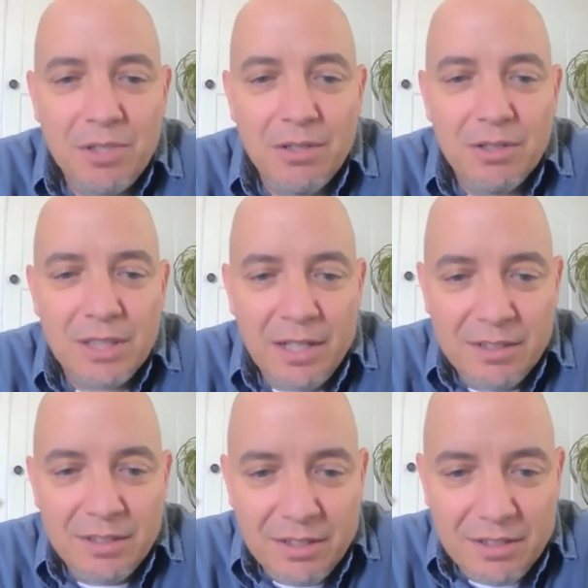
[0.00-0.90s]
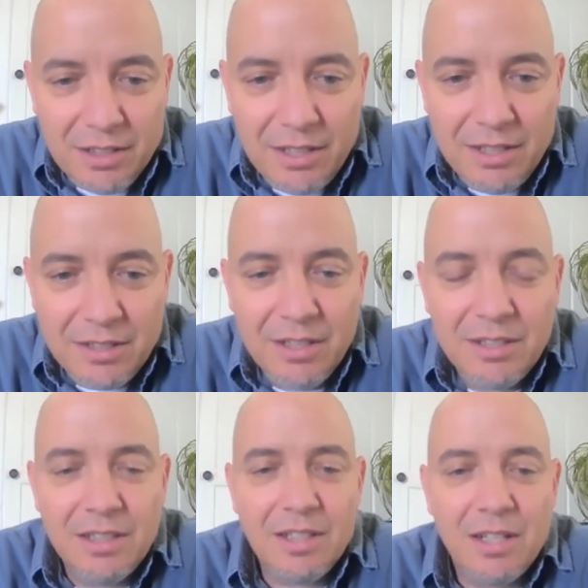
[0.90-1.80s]
Geosciences at East
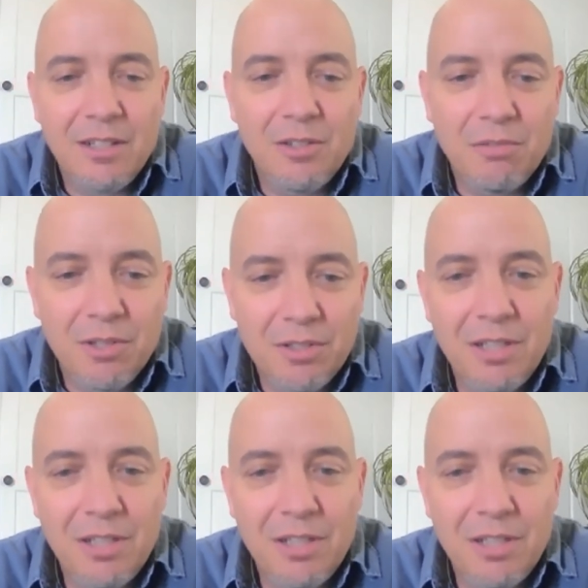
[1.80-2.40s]
Tennessee State University,